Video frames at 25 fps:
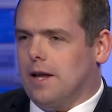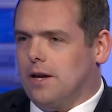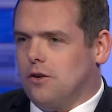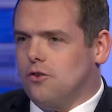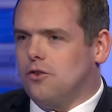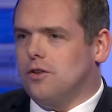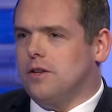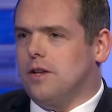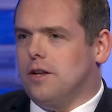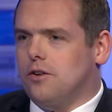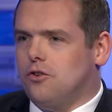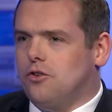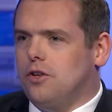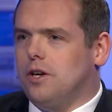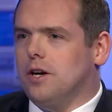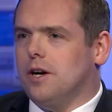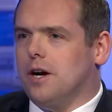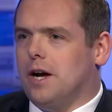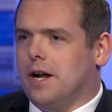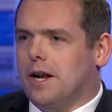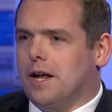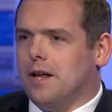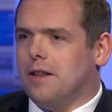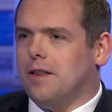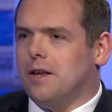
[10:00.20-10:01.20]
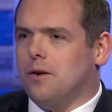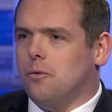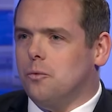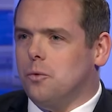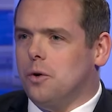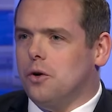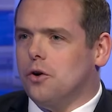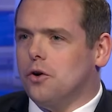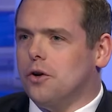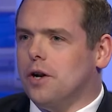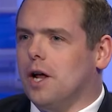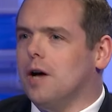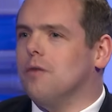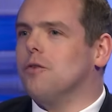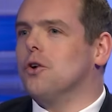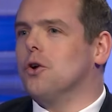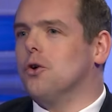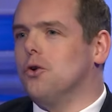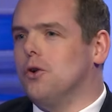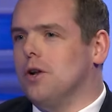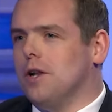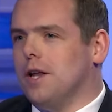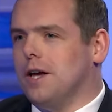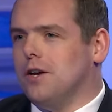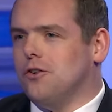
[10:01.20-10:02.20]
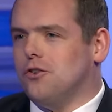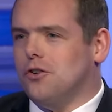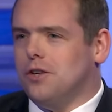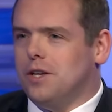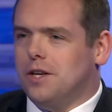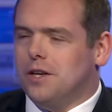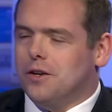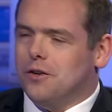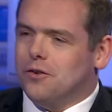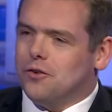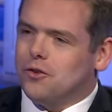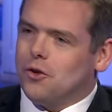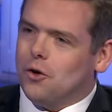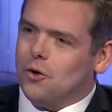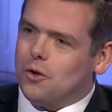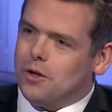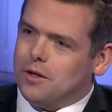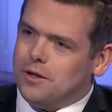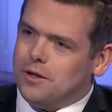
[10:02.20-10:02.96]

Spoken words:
election this year. And I think we are going to have a good election here in Scotland.